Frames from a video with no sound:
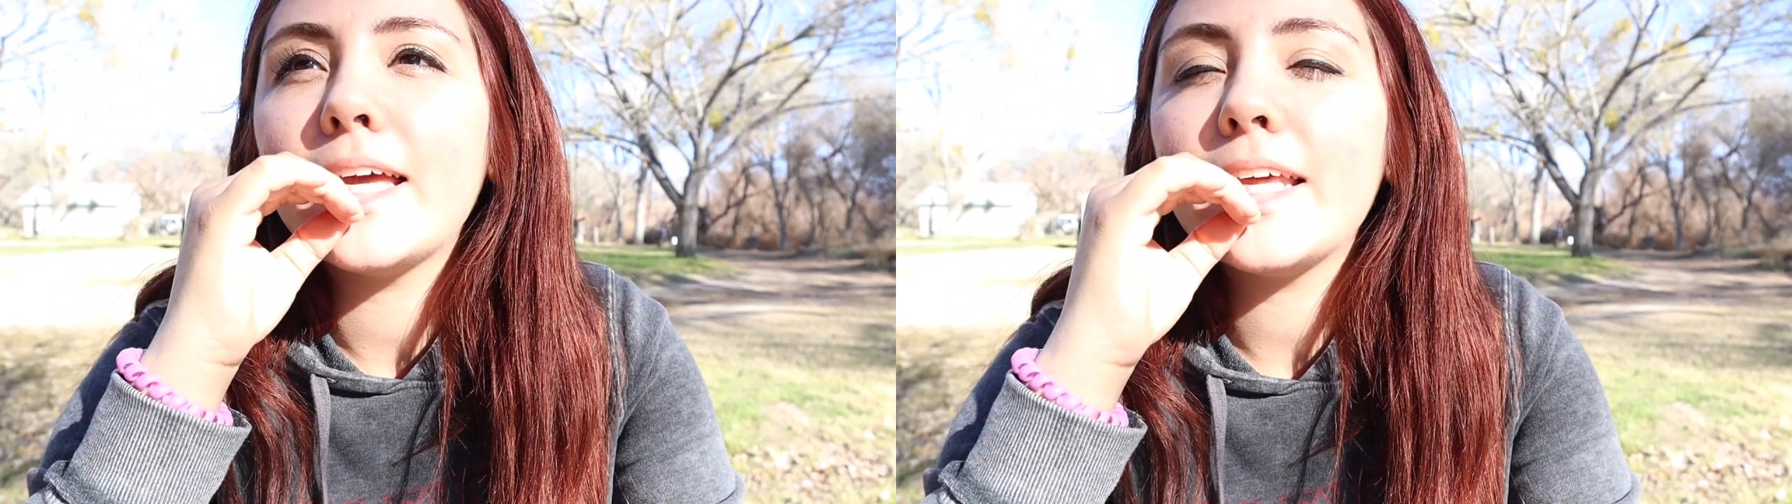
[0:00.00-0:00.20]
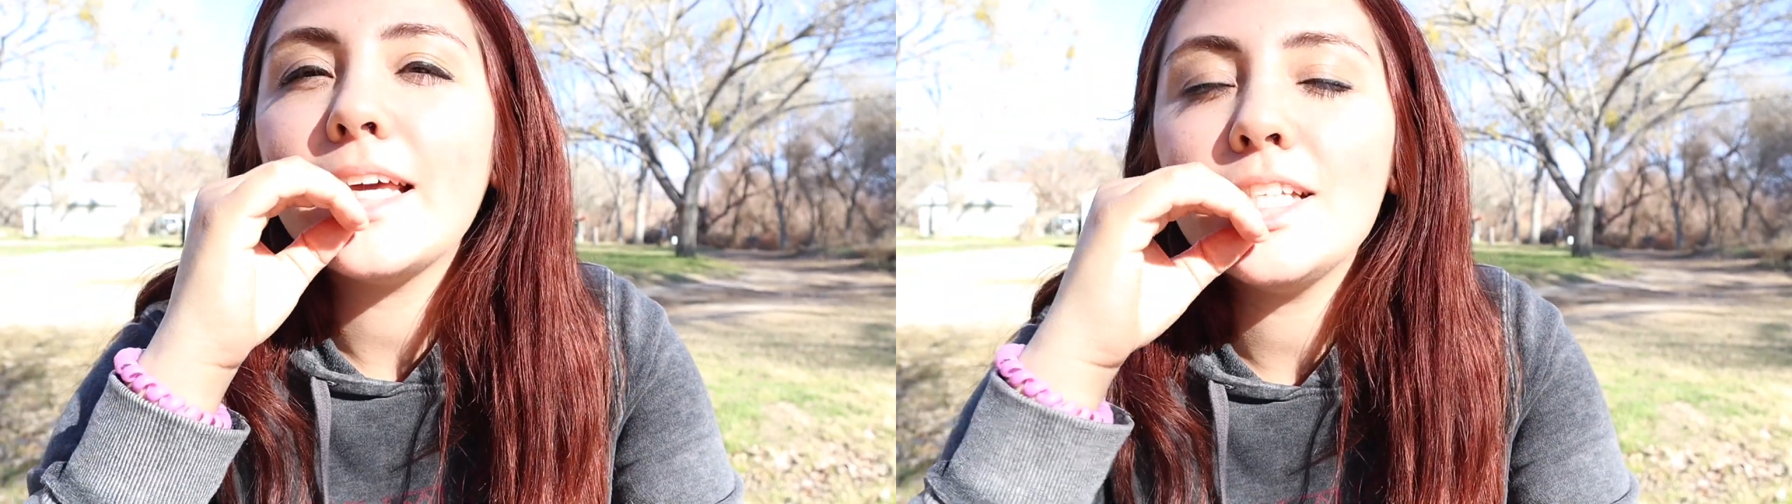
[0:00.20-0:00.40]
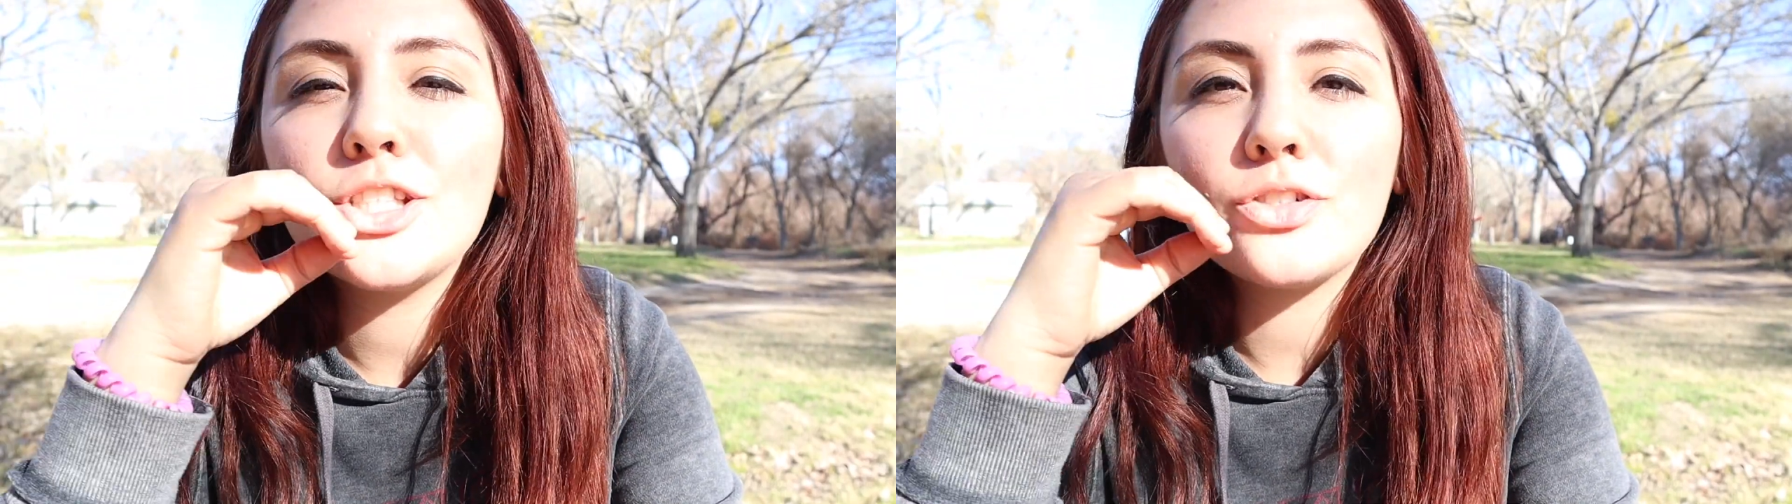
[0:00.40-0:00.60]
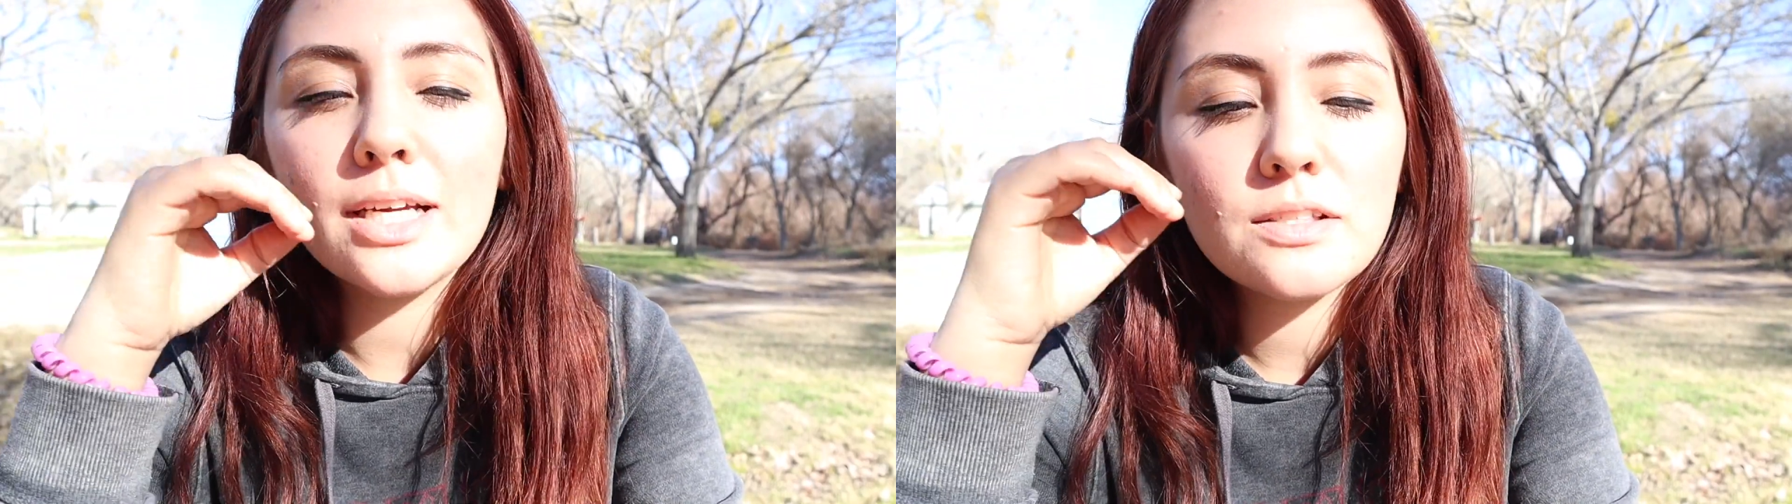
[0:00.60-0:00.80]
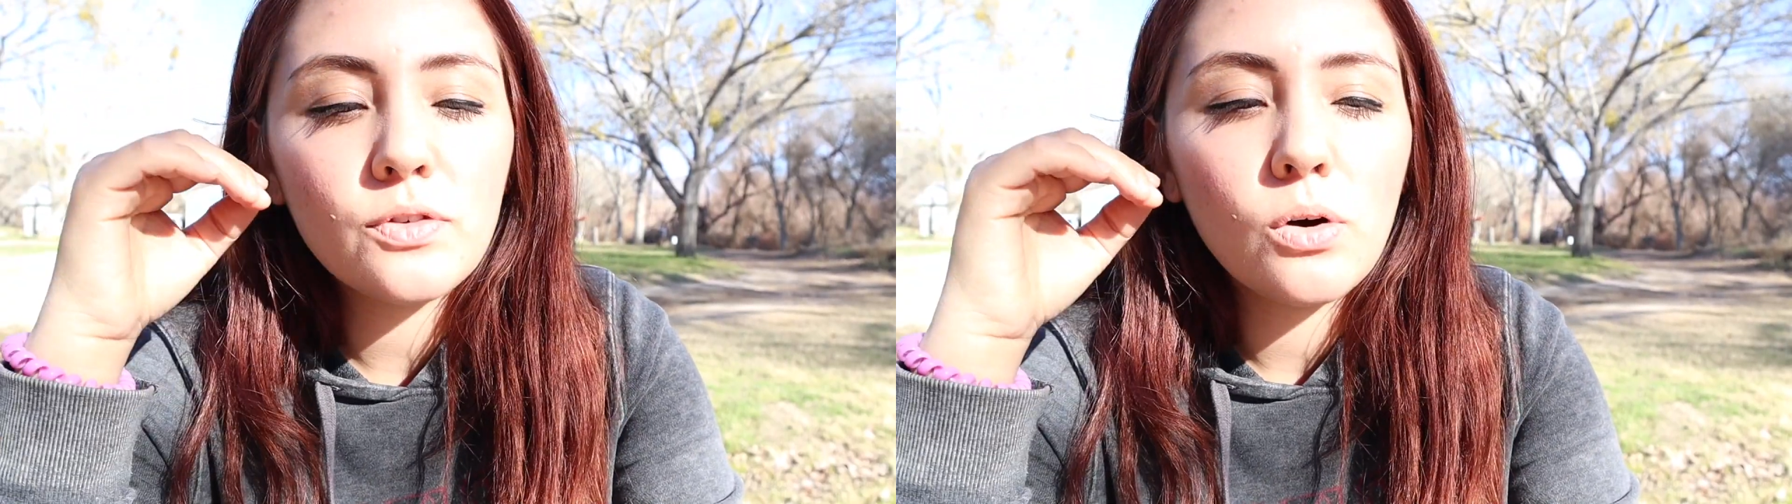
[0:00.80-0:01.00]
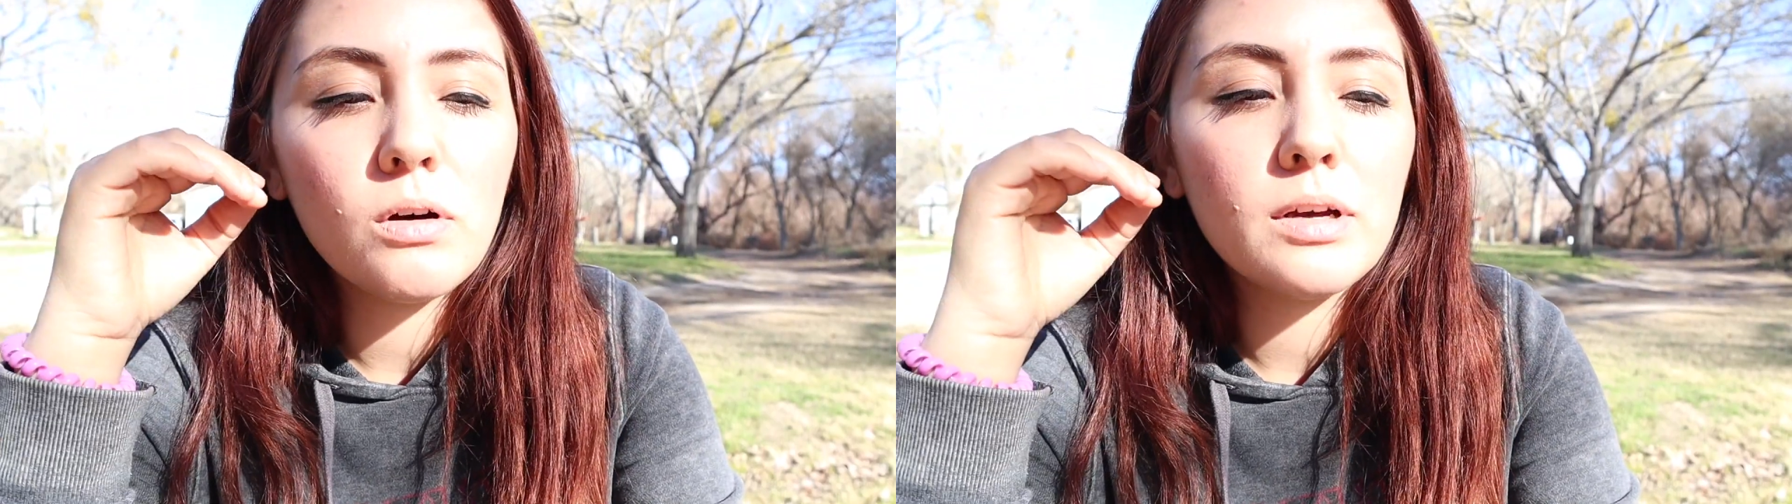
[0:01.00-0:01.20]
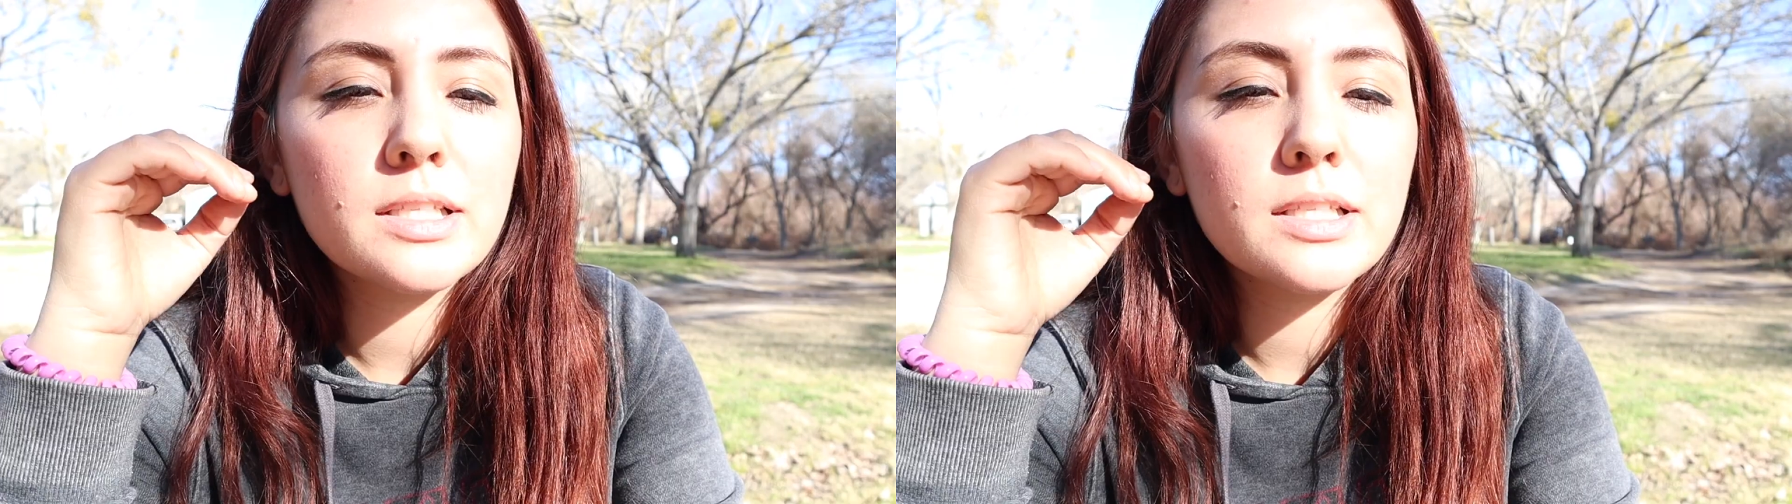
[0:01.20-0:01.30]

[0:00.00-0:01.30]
it is stressful.